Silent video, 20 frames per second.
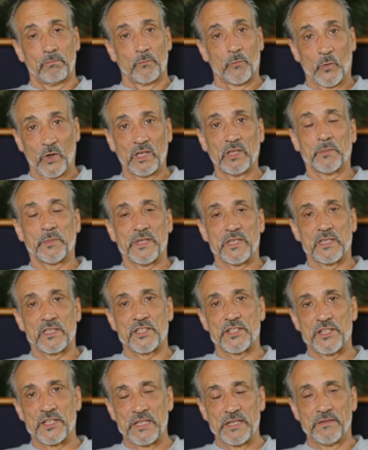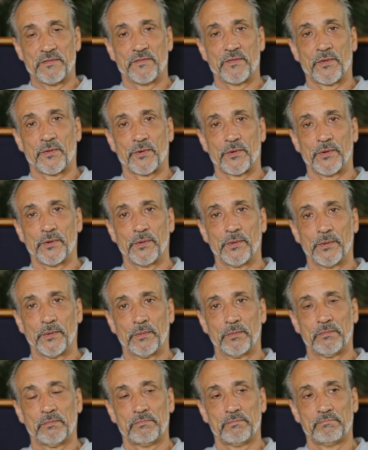will be achieved through
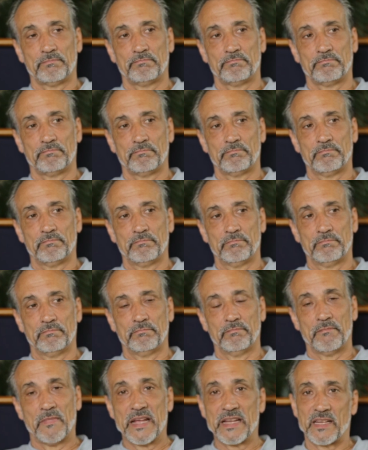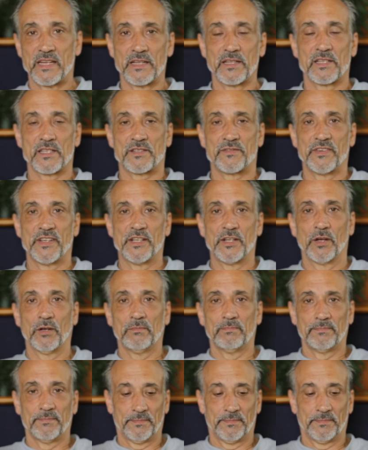making this video